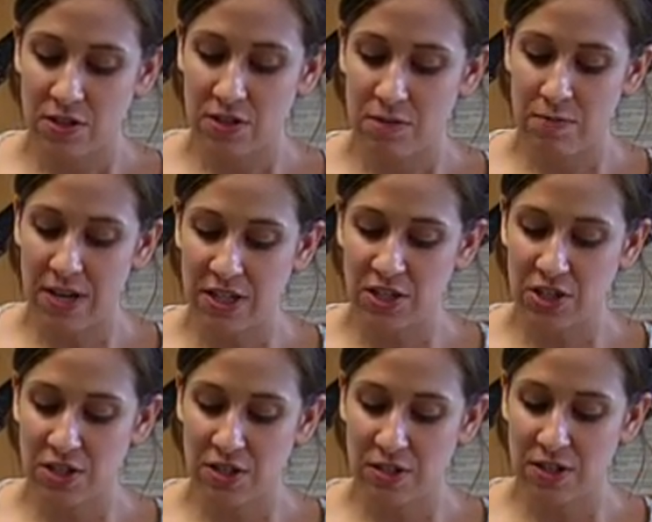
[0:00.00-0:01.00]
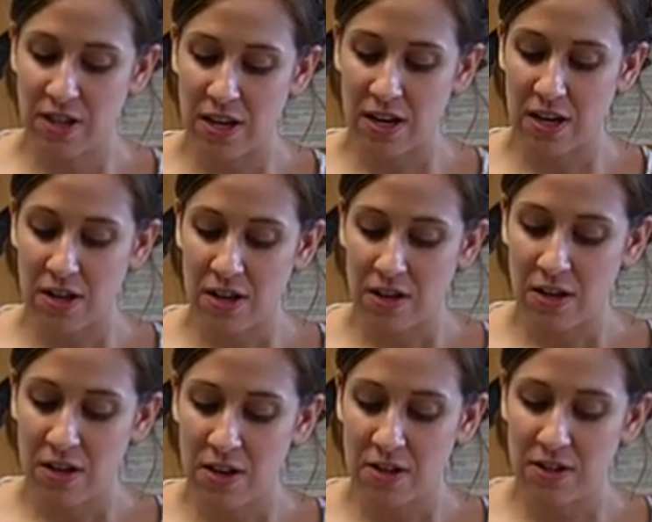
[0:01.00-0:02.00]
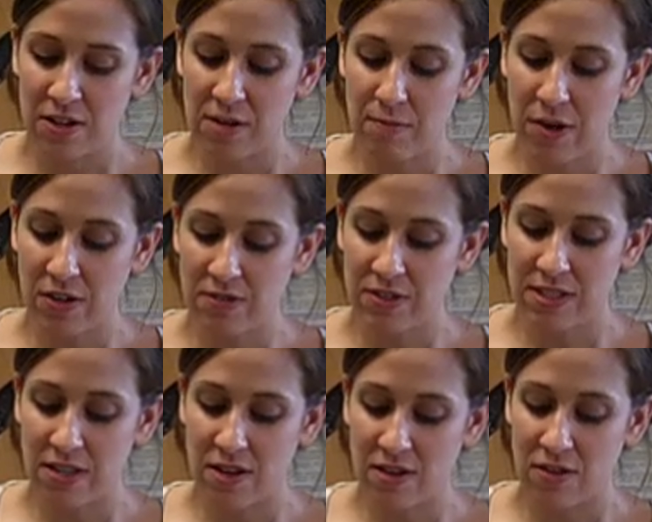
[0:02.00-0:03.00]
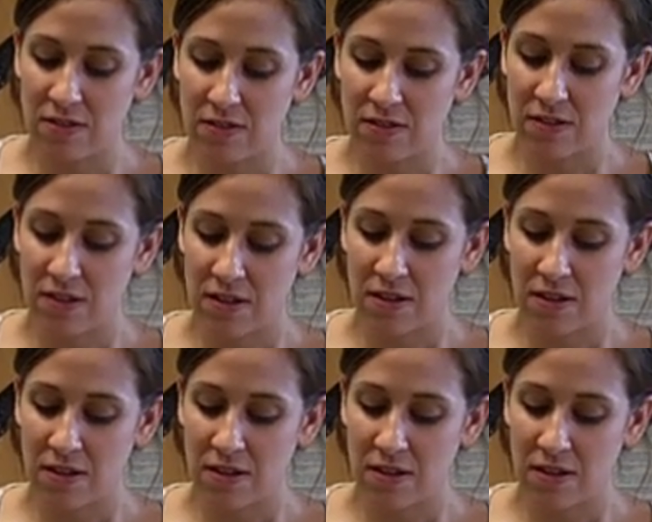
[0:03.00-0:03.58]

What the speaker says: to make sure that a good amount of cells